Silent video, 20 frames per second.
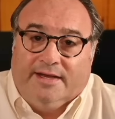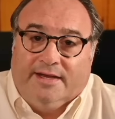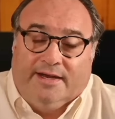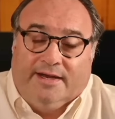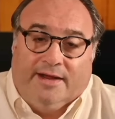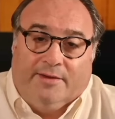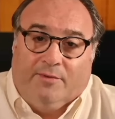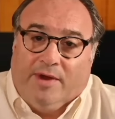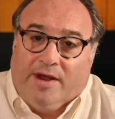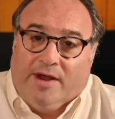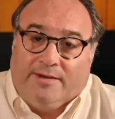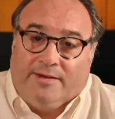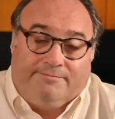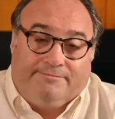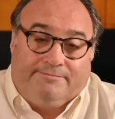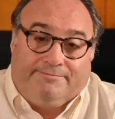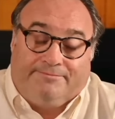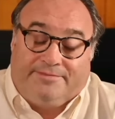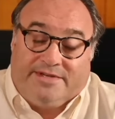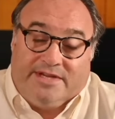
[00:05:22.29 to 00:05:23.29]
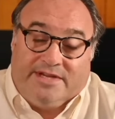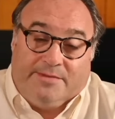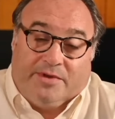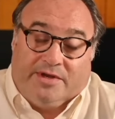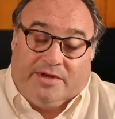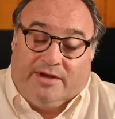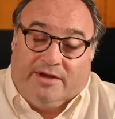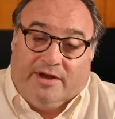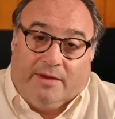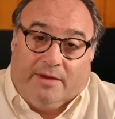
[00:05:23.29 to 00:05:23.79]
and I went deep
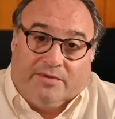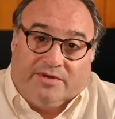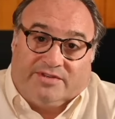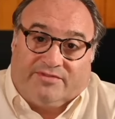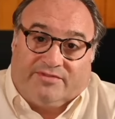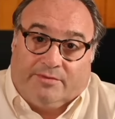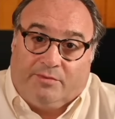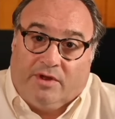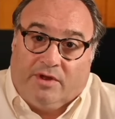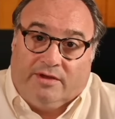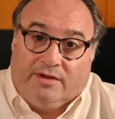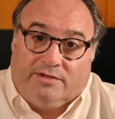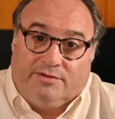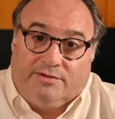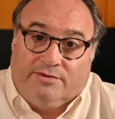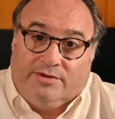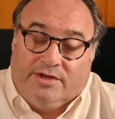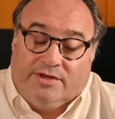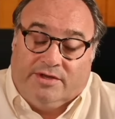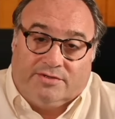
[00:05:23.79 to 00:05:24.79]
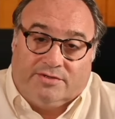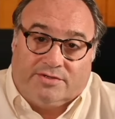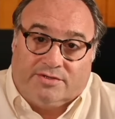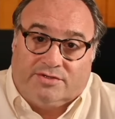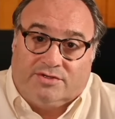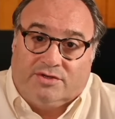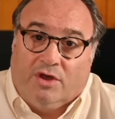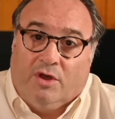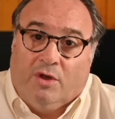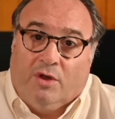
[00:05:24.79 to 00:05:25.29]
into numbers for probably two years or
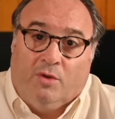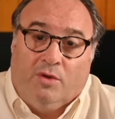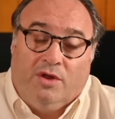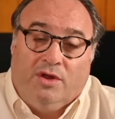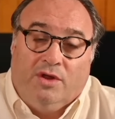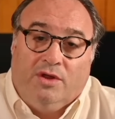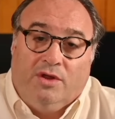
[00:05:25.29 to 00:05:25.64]
so,